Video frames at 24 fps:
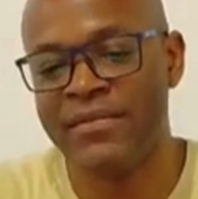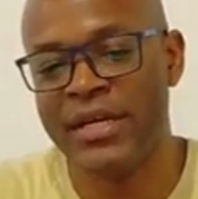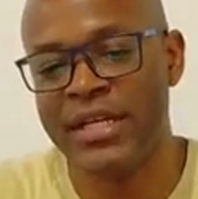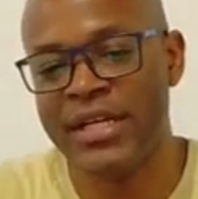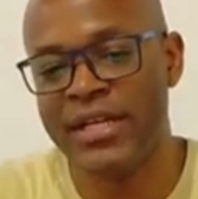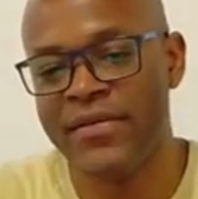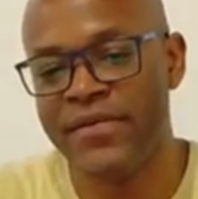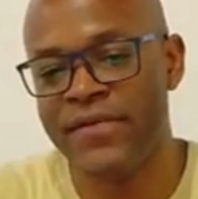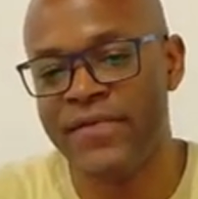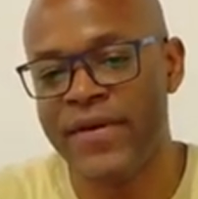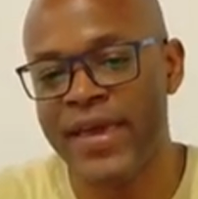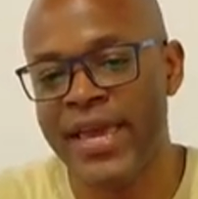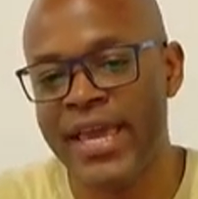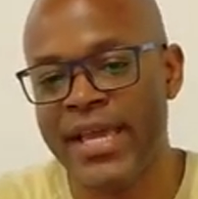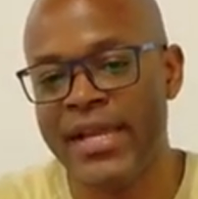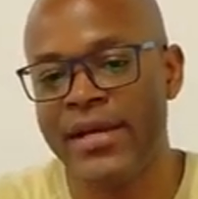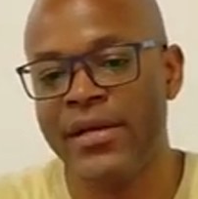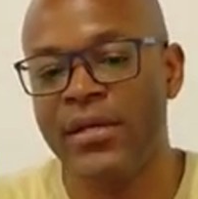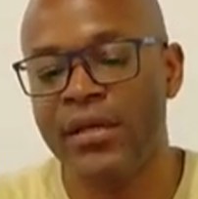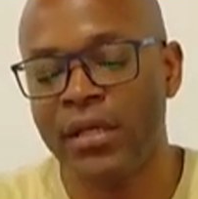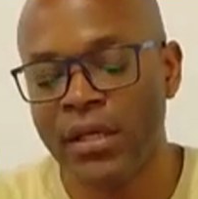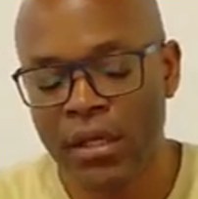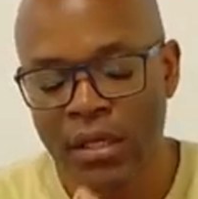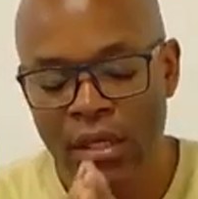Man, the
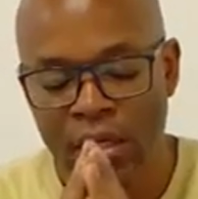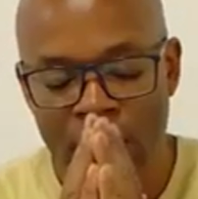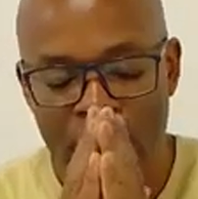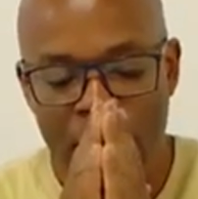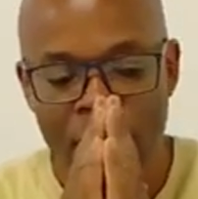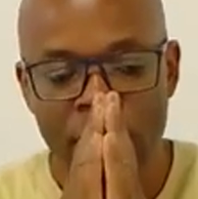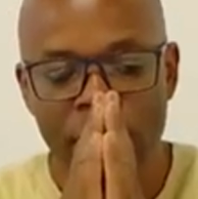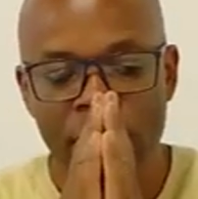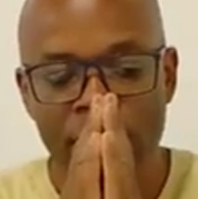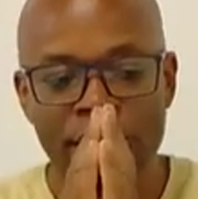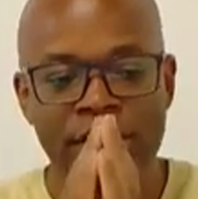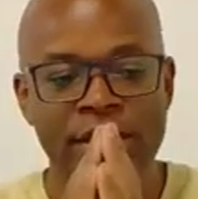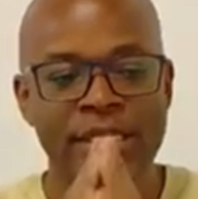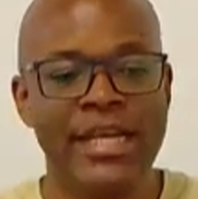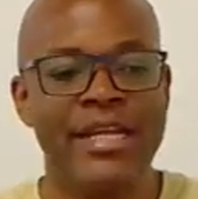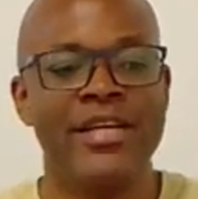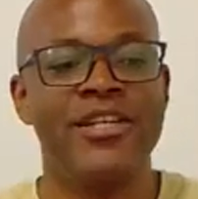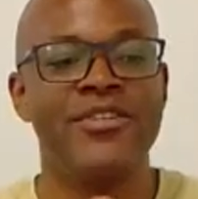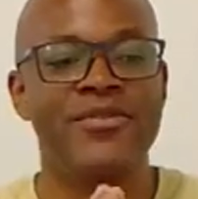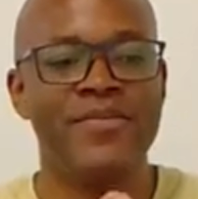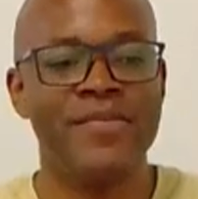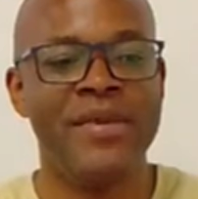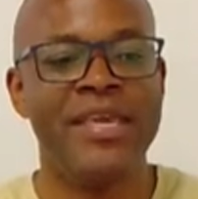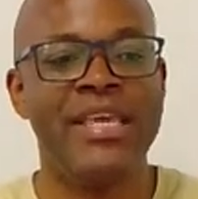fan
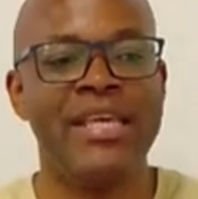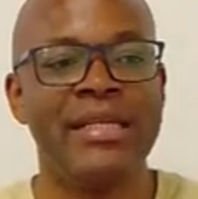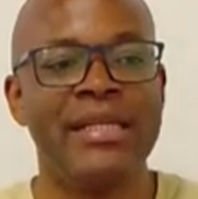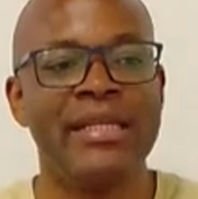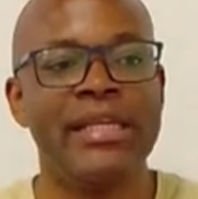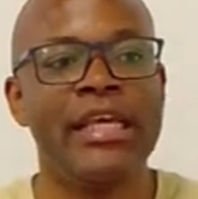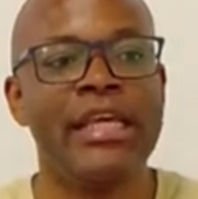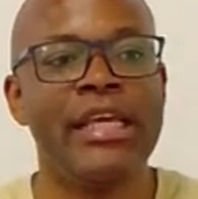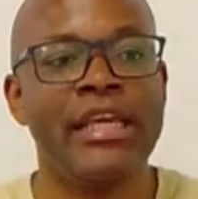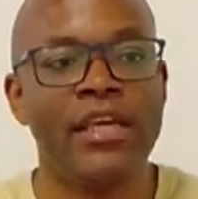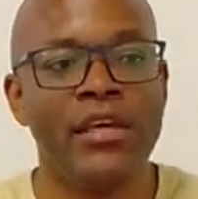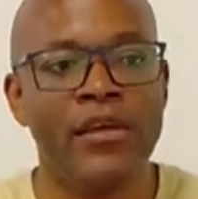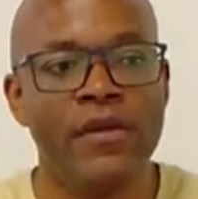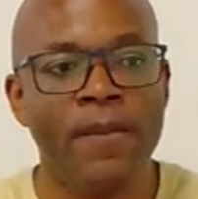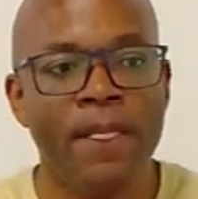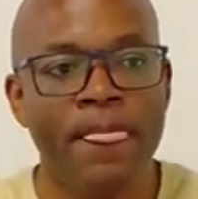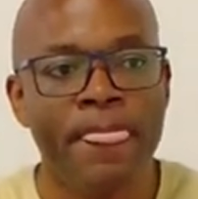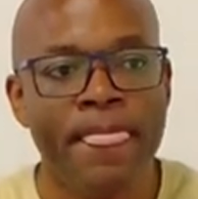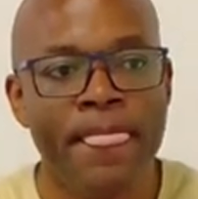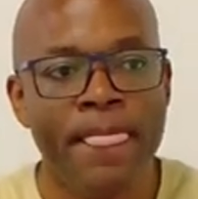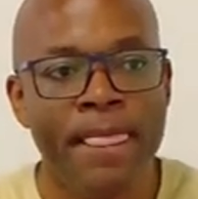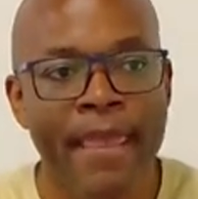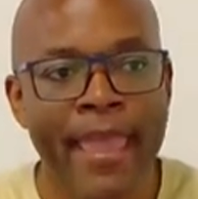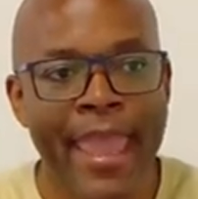sent me a link,
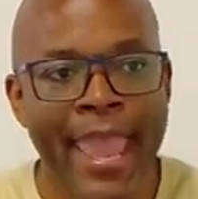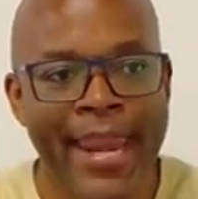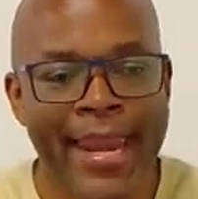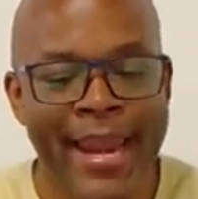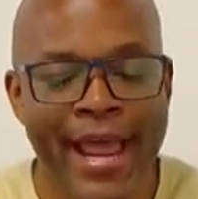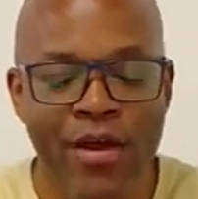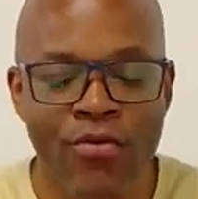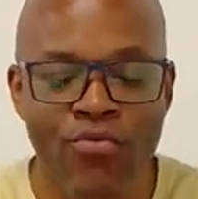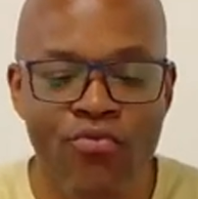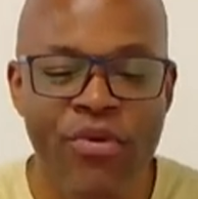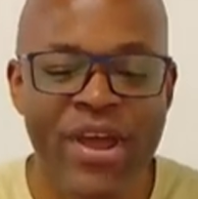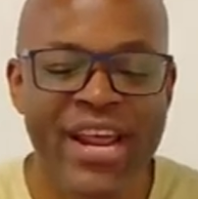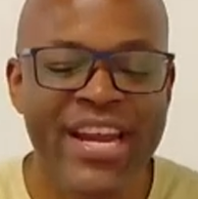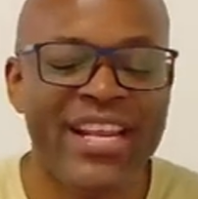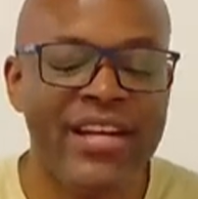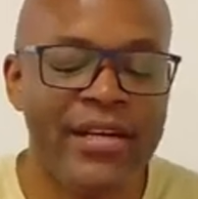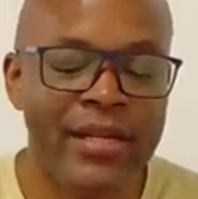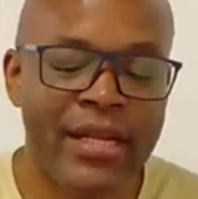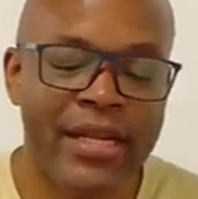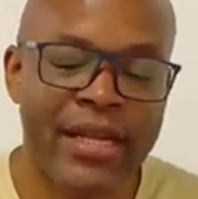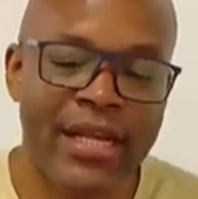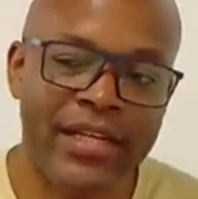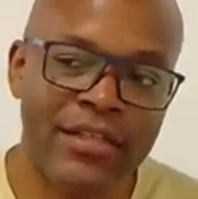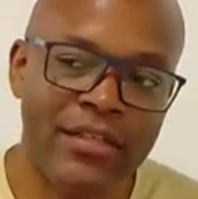and I read
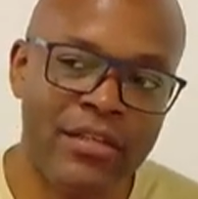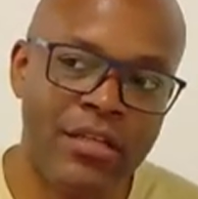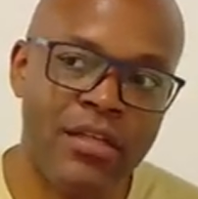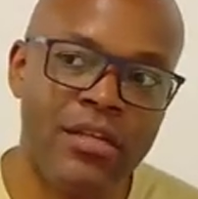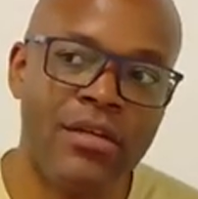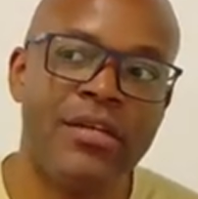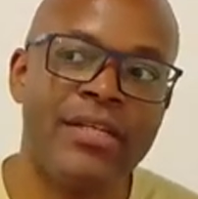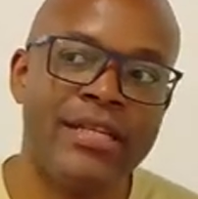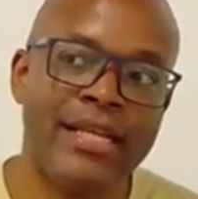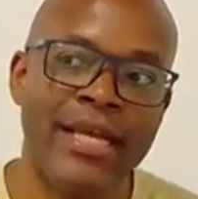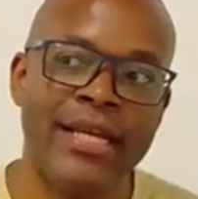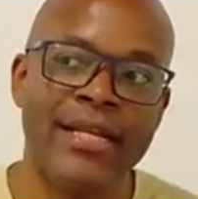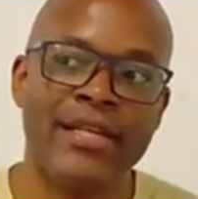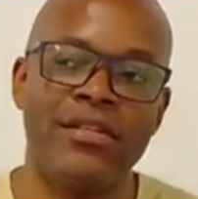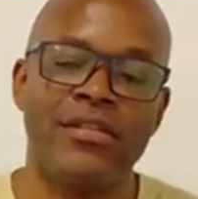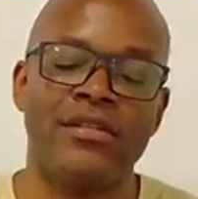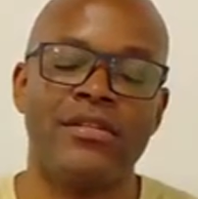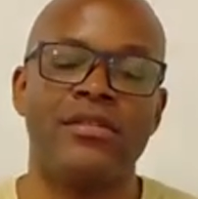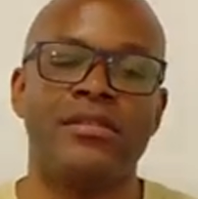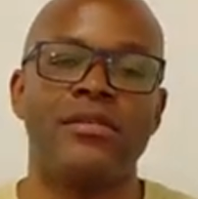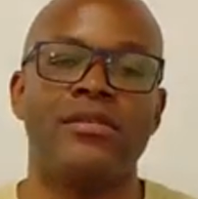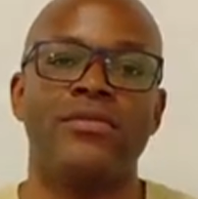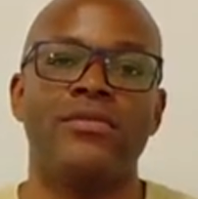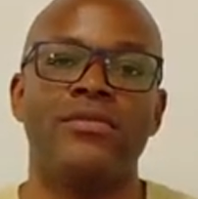it, and I thought that
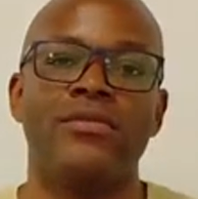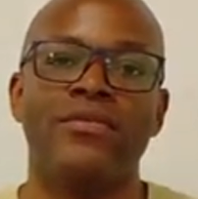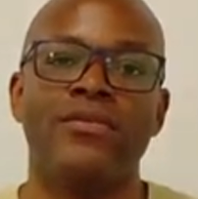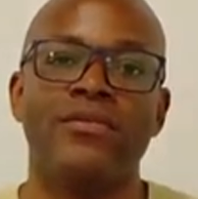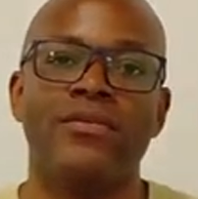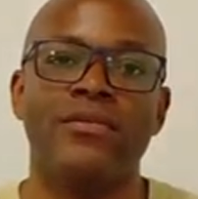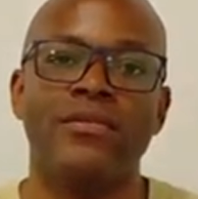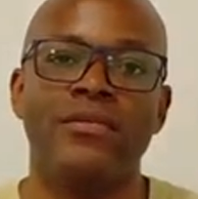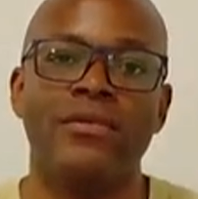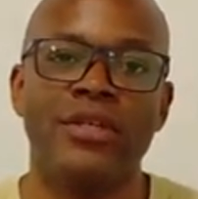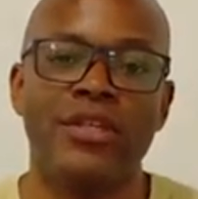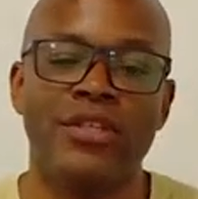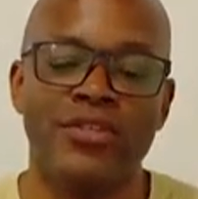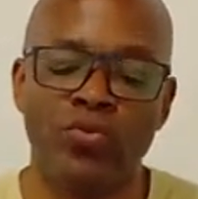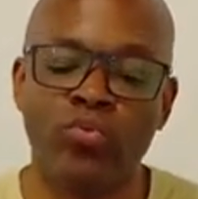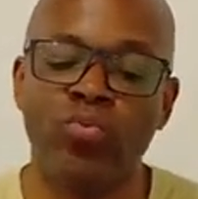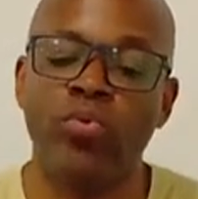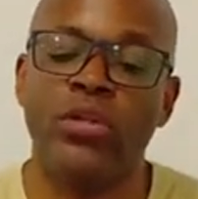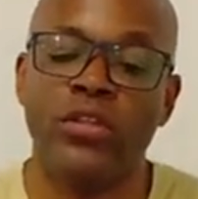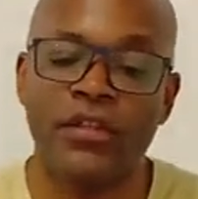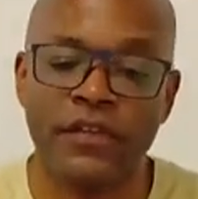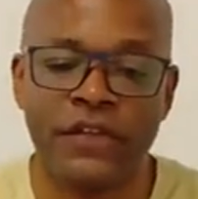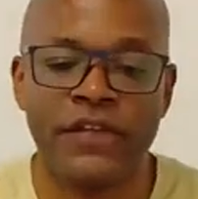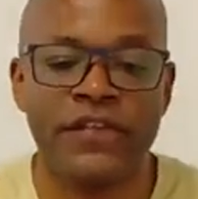it's
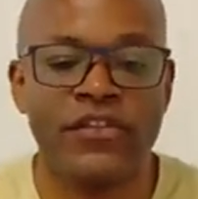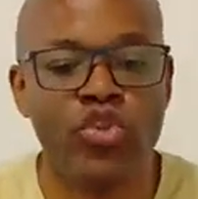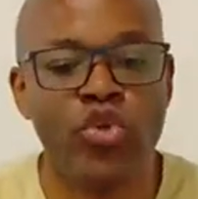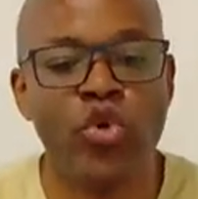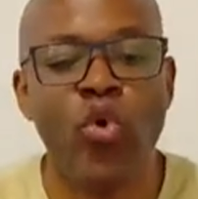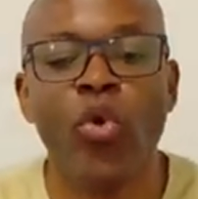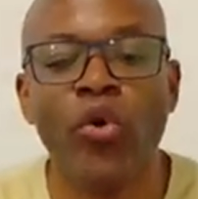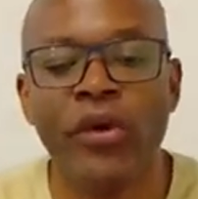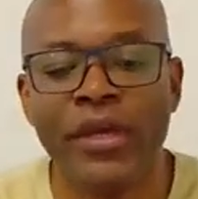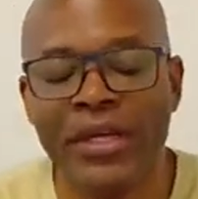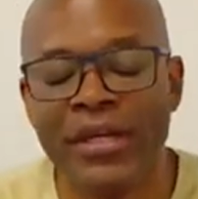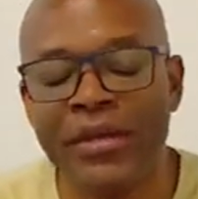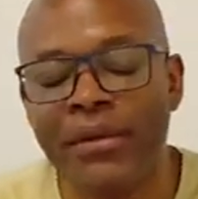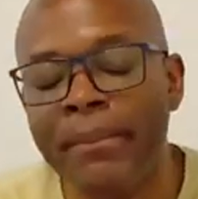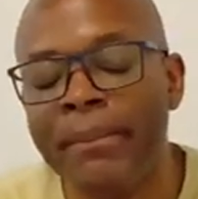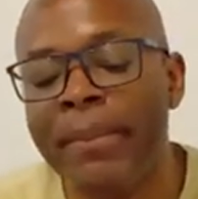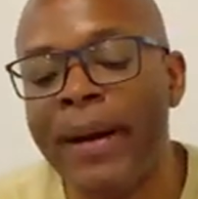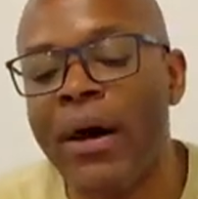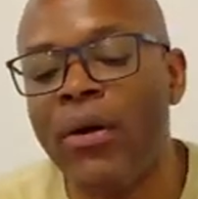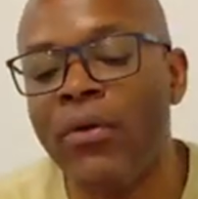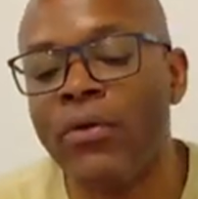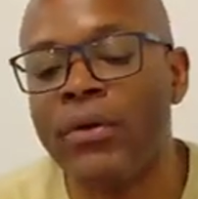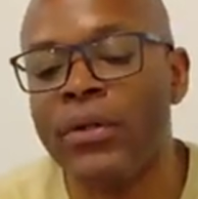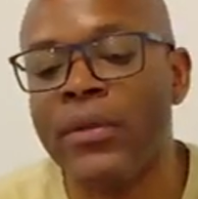worth talking
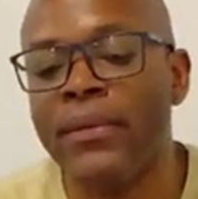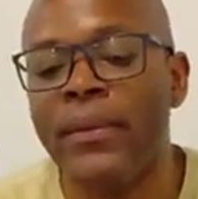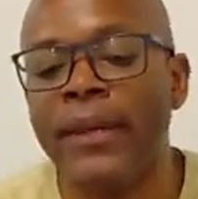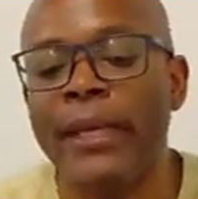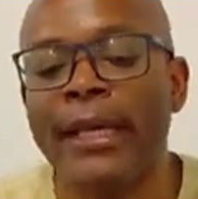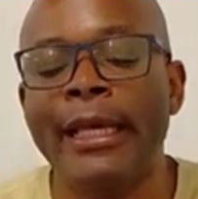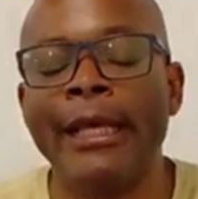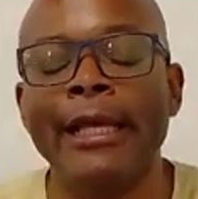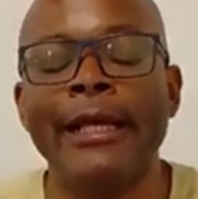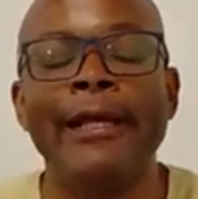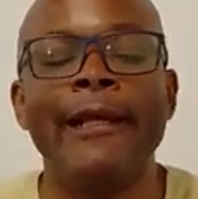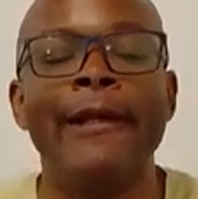about.